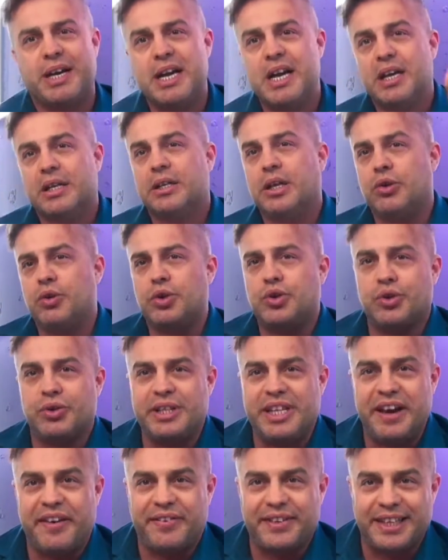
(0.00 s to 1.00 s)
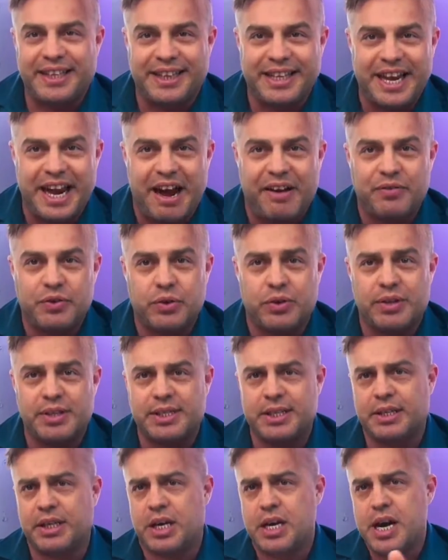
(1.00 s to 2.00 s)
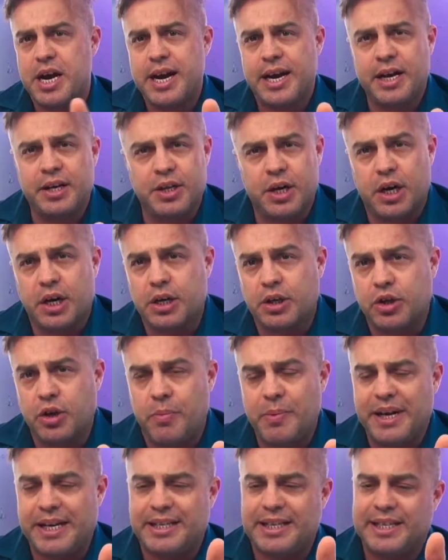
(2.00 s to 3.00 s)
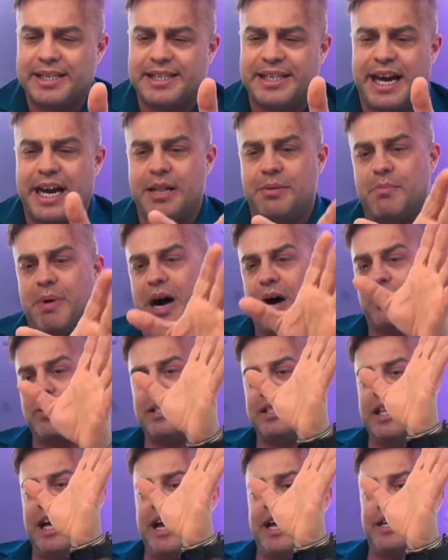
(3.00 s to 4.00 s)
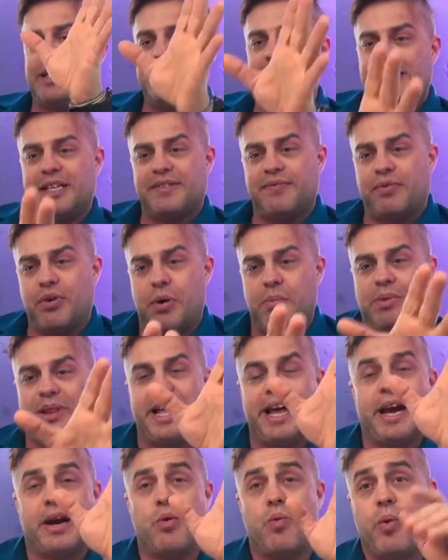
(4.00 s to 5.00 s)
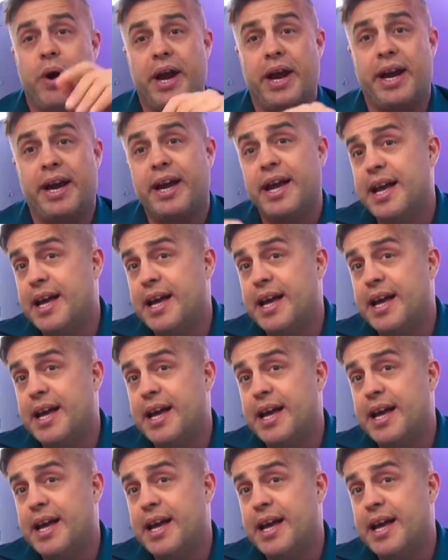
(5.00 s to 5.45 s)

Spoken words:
then you should definitely have to consider an ergonomic design mouse like this from Lekvey